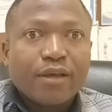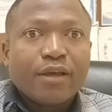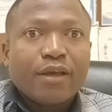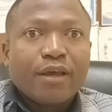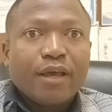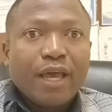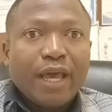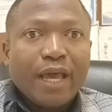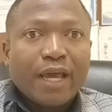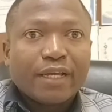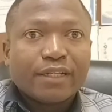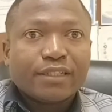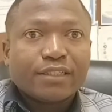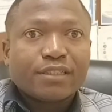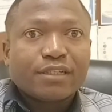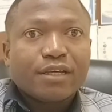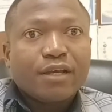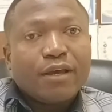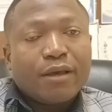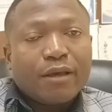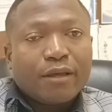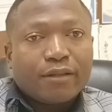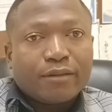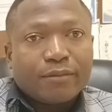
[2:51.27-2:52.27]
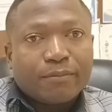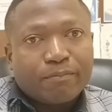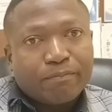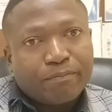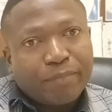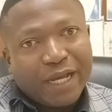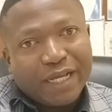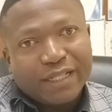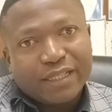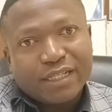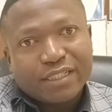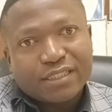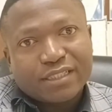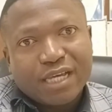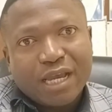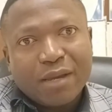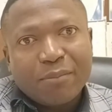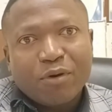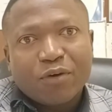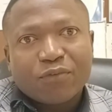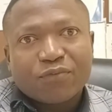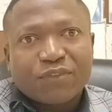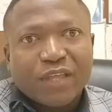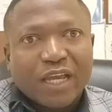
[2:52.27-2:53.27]
And by the
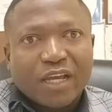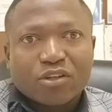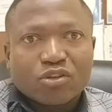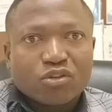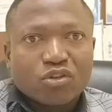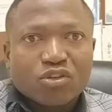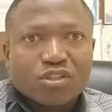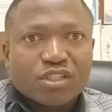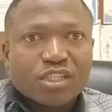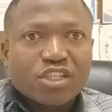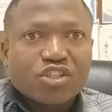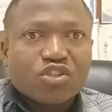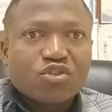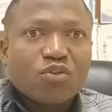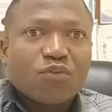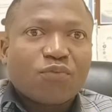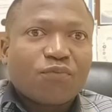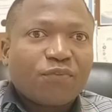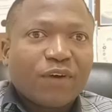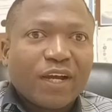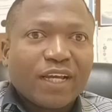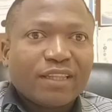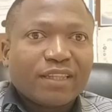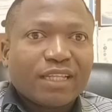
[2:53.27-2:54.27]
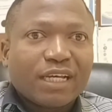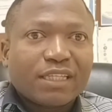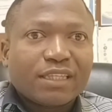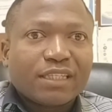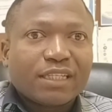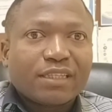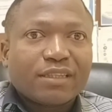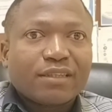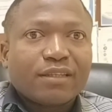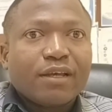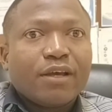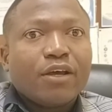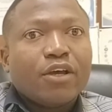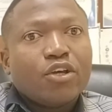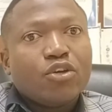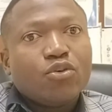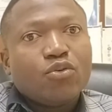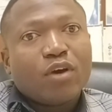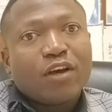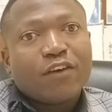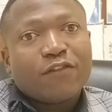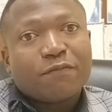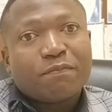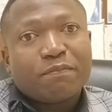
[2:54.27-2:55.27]
time of diagnosis, you find out that
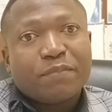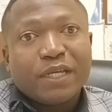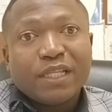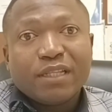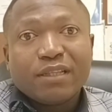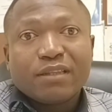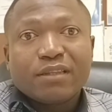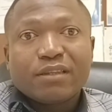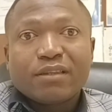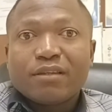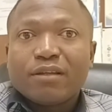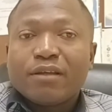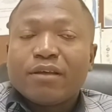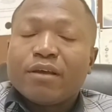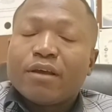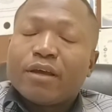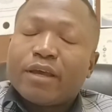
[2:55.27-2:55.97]
you have been